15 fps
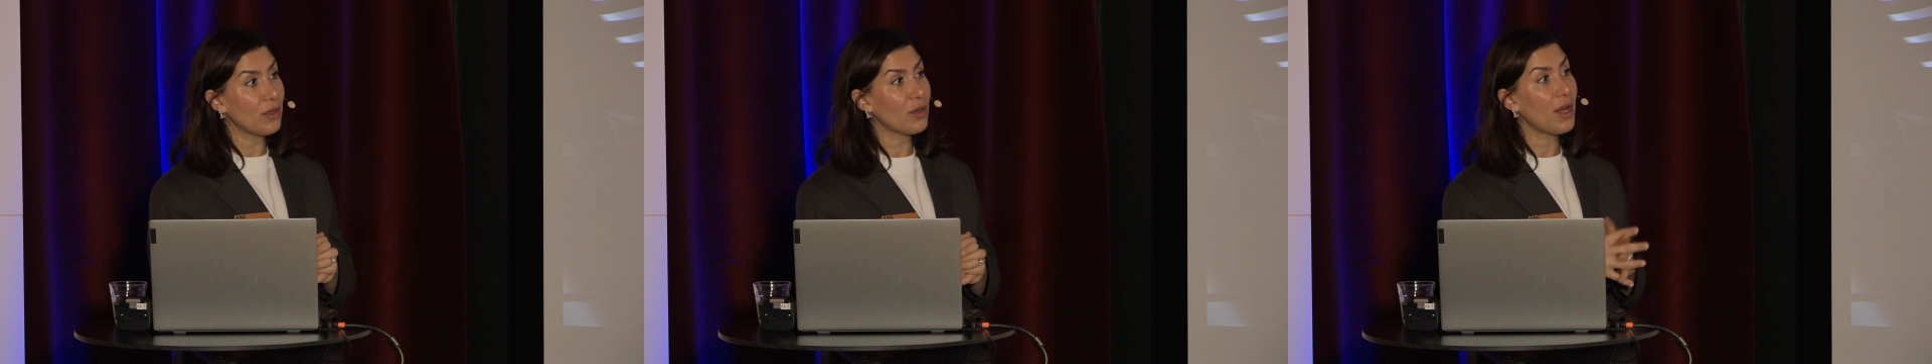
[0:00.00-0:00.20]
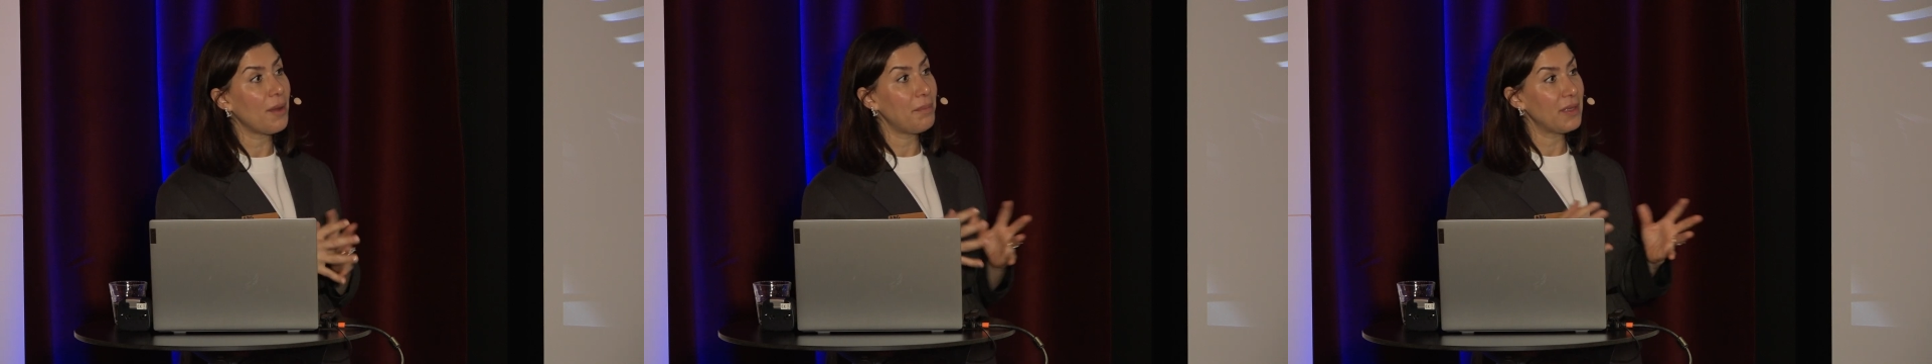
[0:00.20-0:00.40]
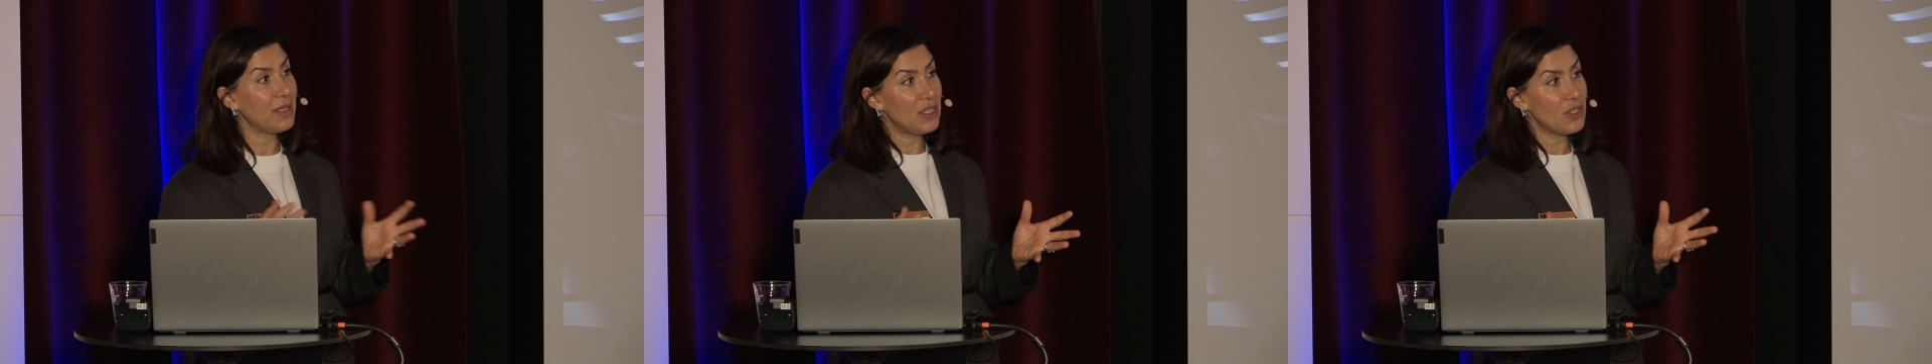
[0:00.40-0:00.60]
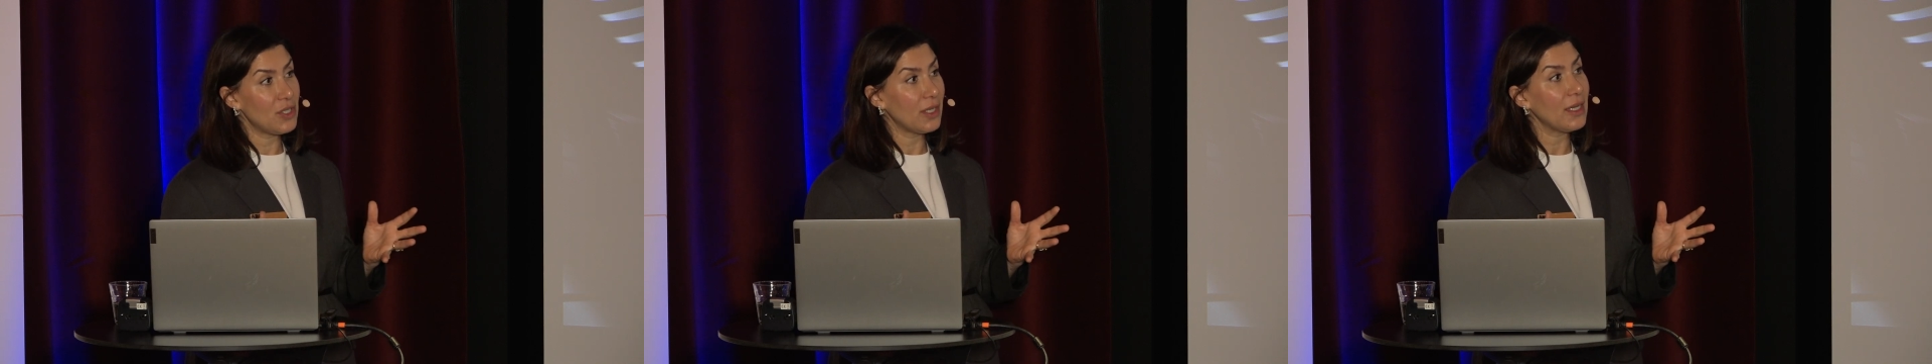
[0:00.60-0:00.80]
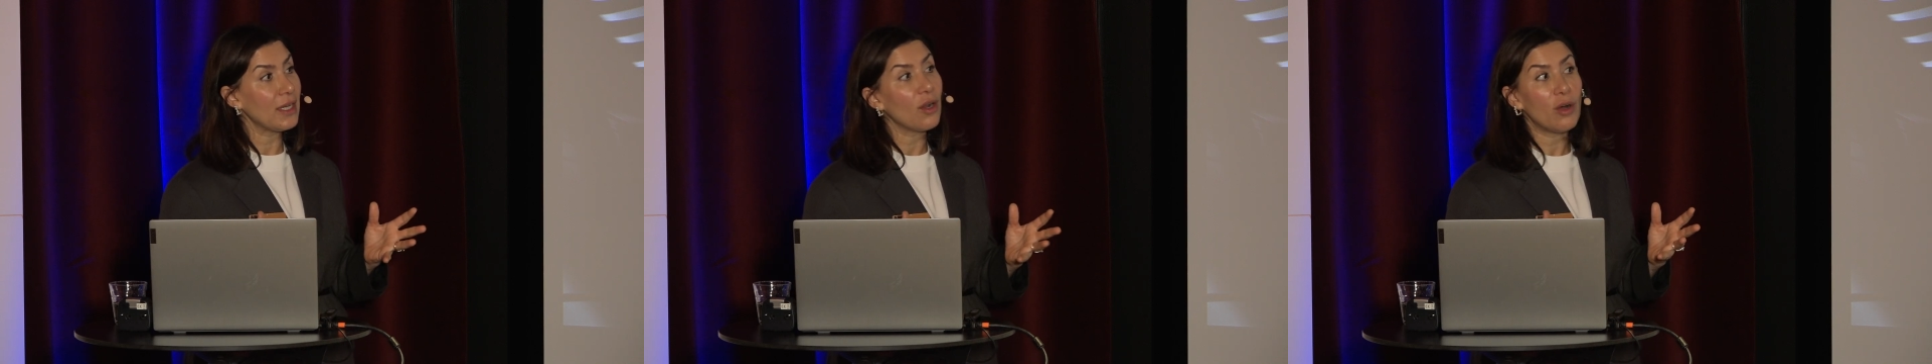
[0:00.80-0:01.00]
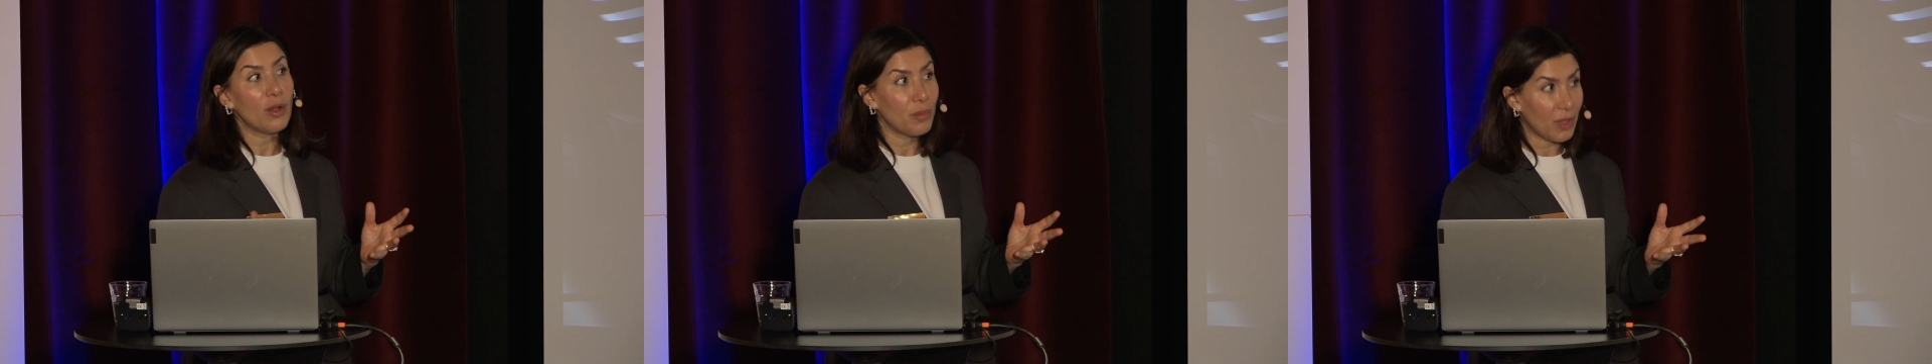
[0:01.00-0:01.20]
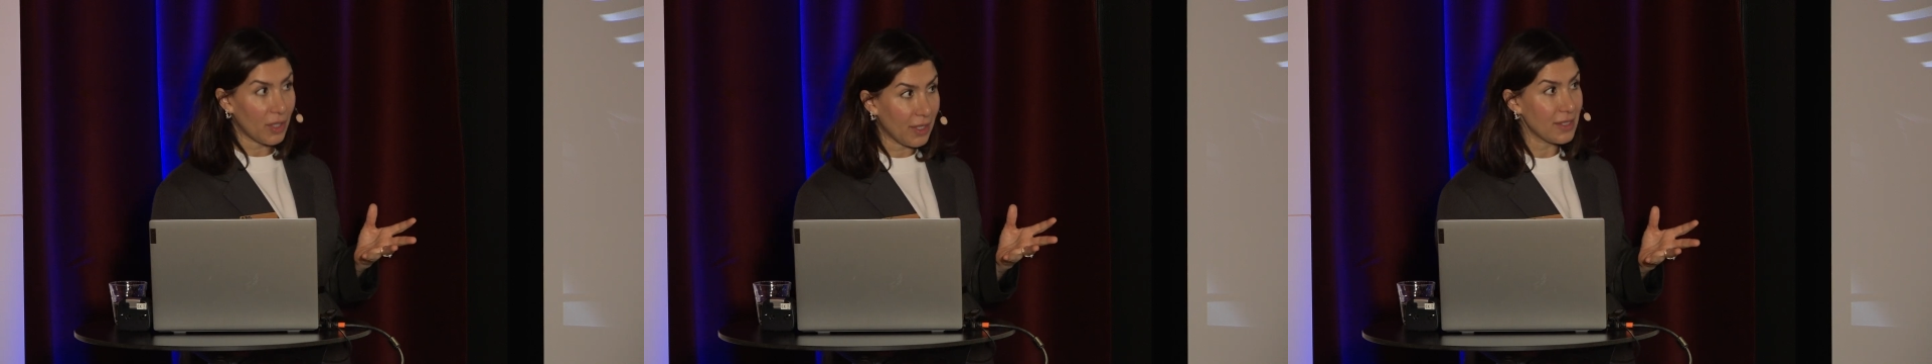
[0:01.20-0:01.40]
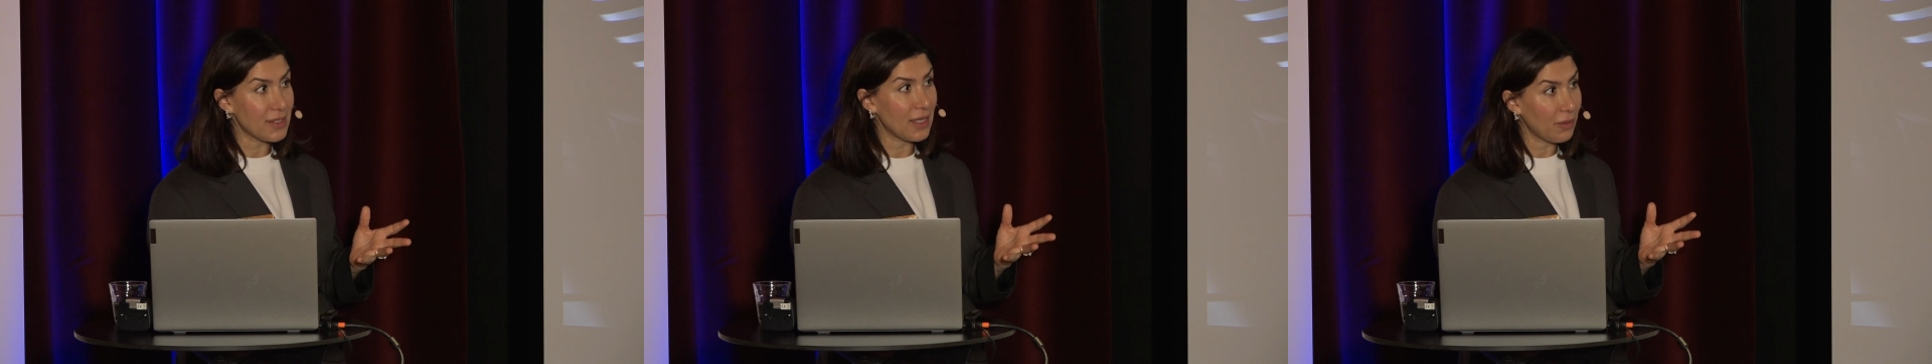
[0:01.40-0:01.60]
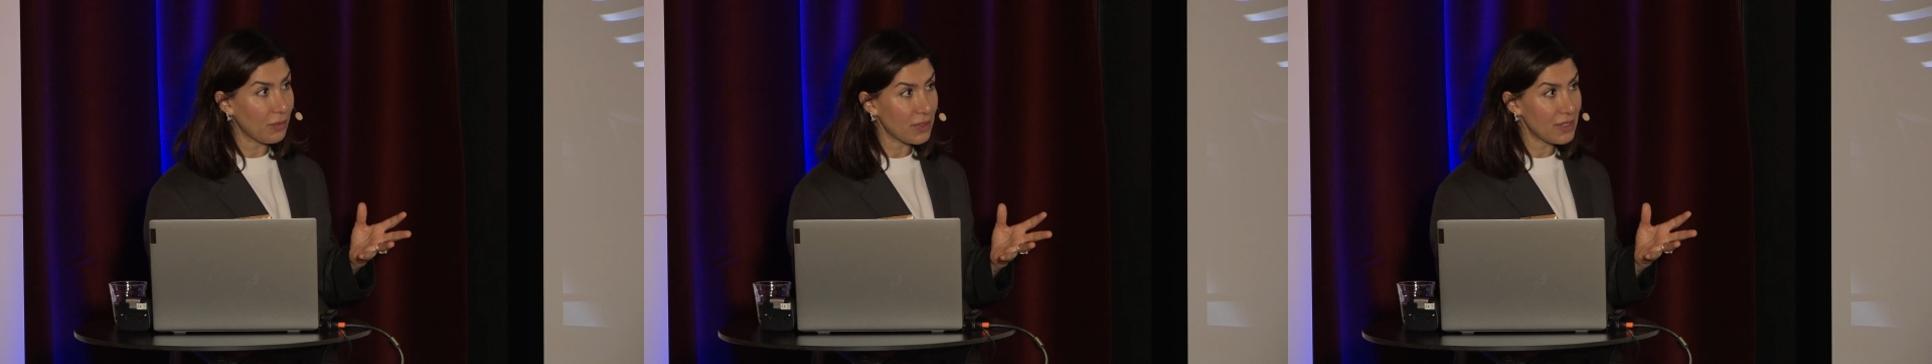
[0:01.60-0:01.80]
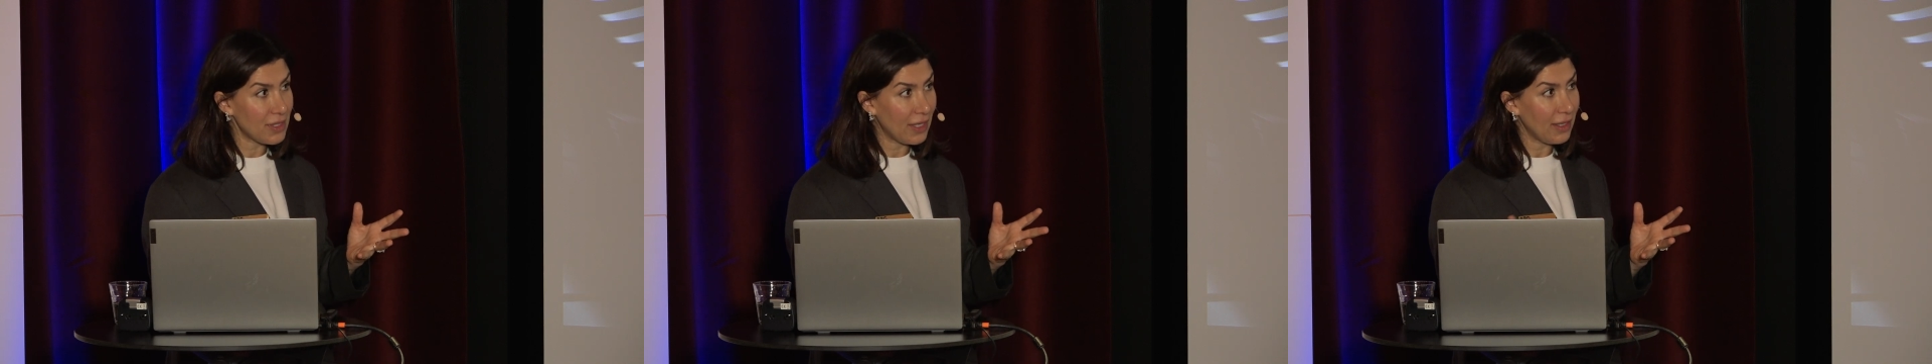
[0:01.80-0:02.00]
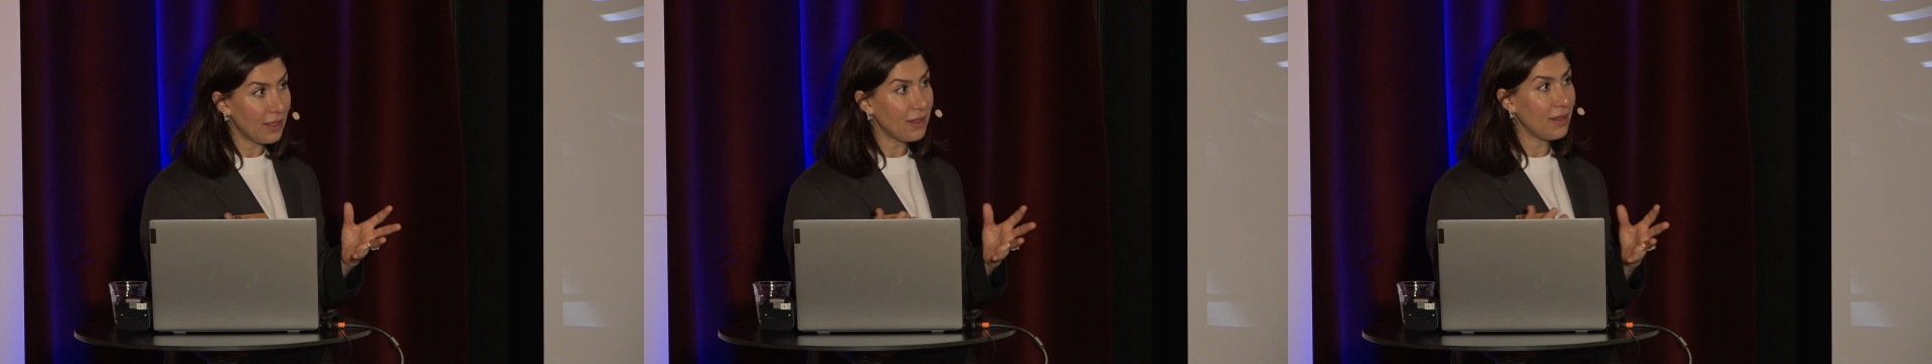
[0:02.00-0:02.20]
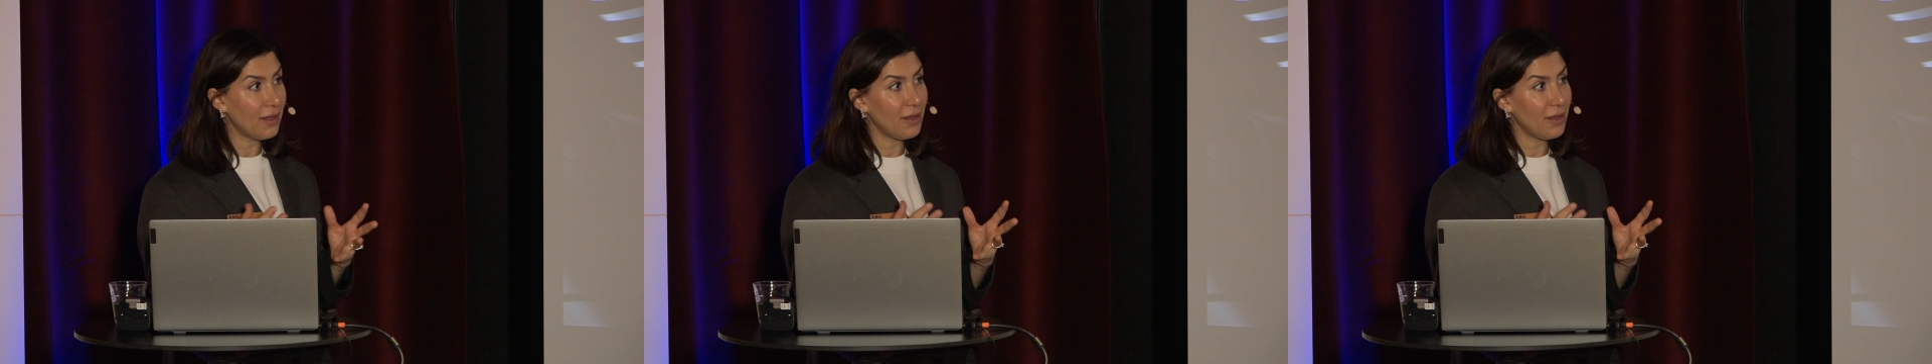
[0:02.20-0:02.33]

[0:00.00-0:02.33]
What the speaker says: competition in all markets, I would say,